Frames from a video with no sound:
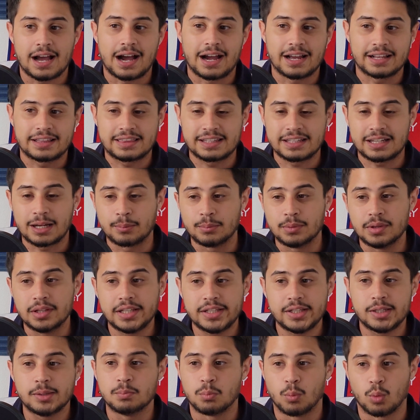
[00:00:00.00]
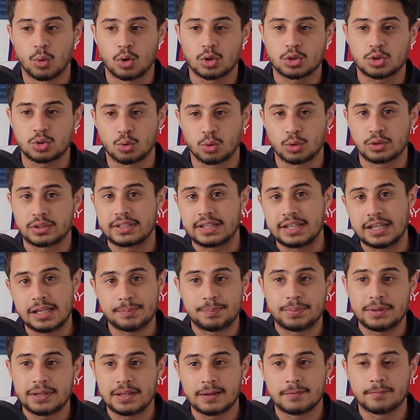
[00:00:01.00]
I think I'm leaning more towards
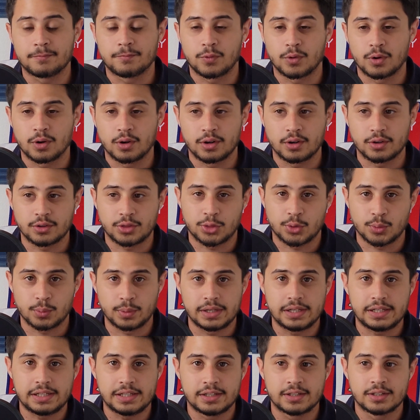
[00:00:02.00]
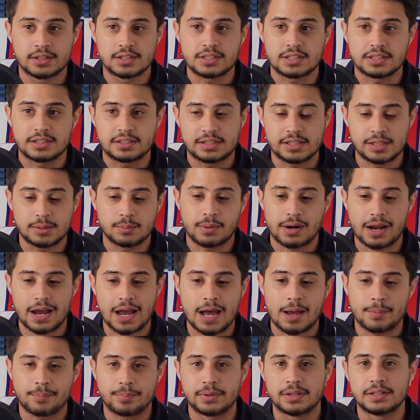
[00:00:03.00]
keeping him for three years and seeing what
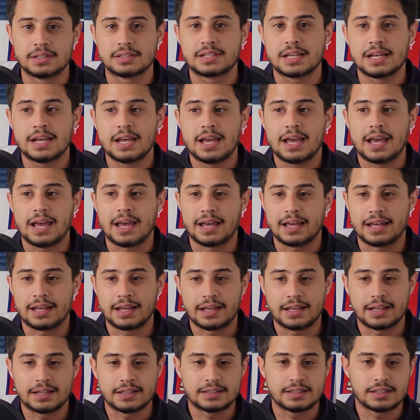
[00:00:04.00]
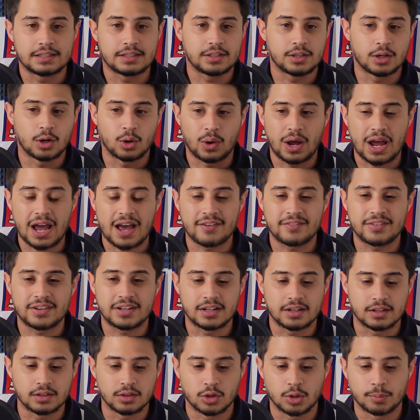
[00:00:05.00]
happens and, you know, have it
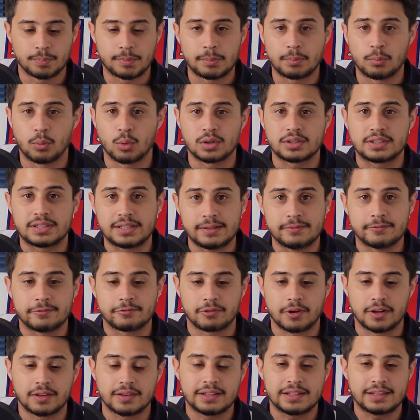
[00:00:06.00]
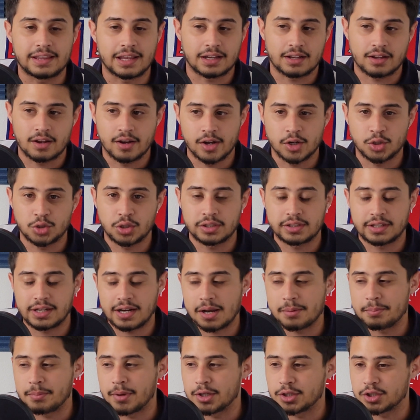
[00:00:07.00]
a little bit more team friendly, that contract that
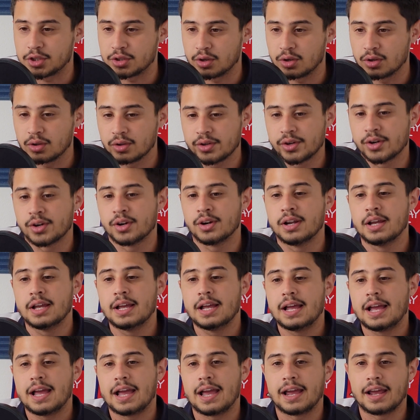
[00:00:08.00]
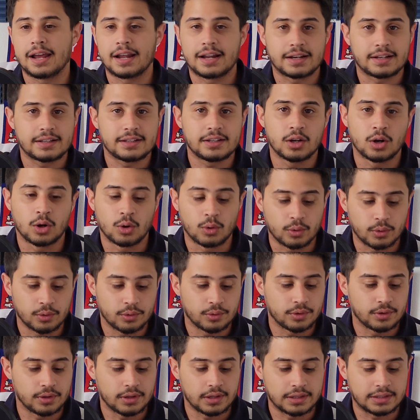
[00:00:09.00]
I mentioned earlier. And, you know,
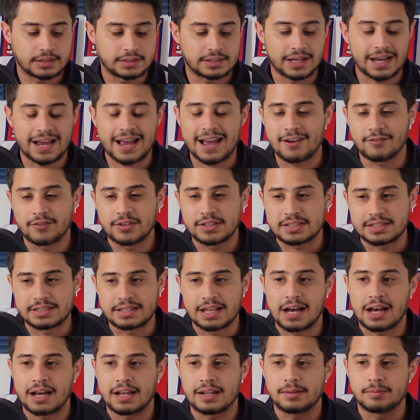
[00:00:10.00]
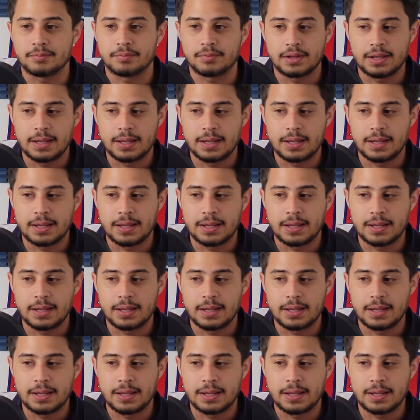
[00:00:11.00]
to have us not